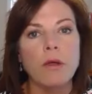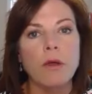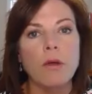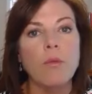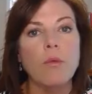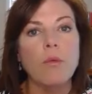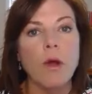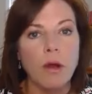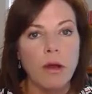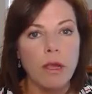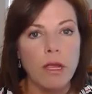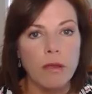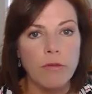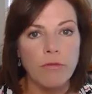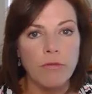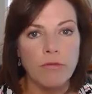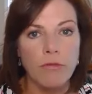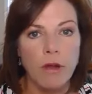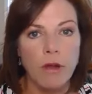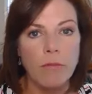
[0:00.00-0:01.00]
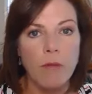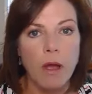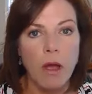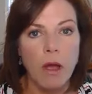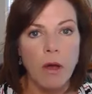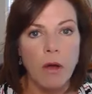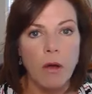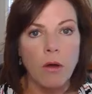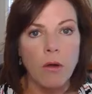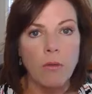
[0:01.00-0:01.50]
working from
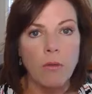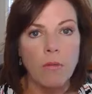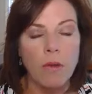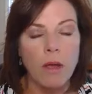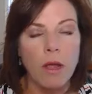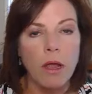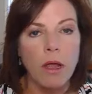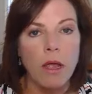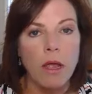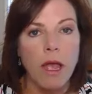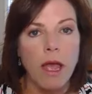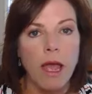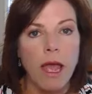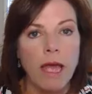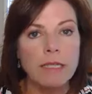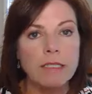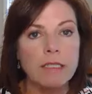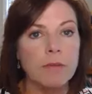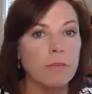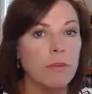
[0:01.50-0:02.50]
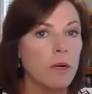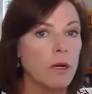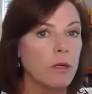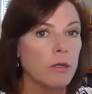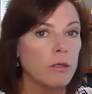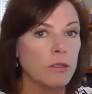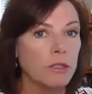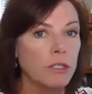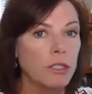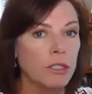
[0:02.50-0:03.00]
home as
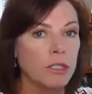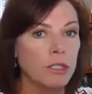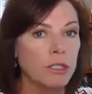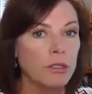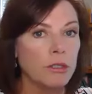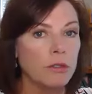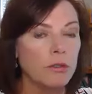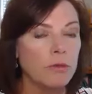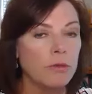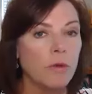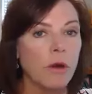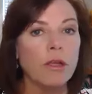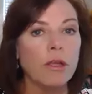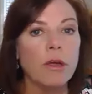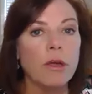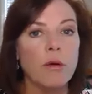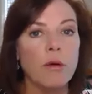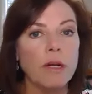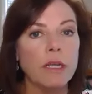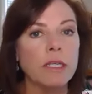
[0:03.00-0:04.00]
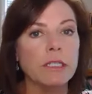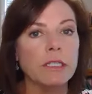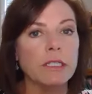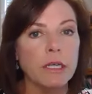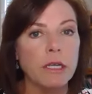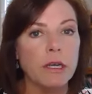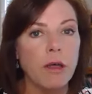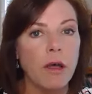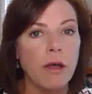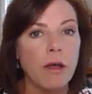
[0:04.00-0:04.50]
opposed to, were you going
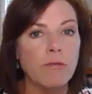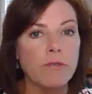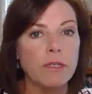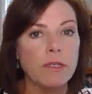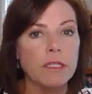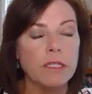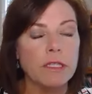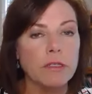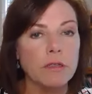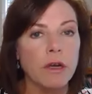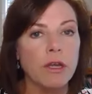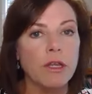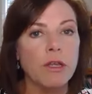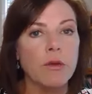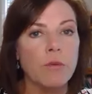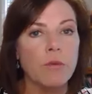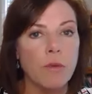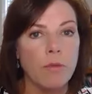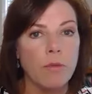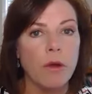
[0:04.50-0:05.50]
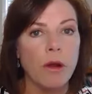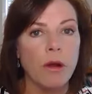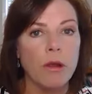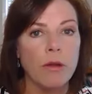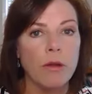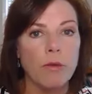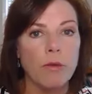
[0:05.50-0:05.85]
into an office, or you were working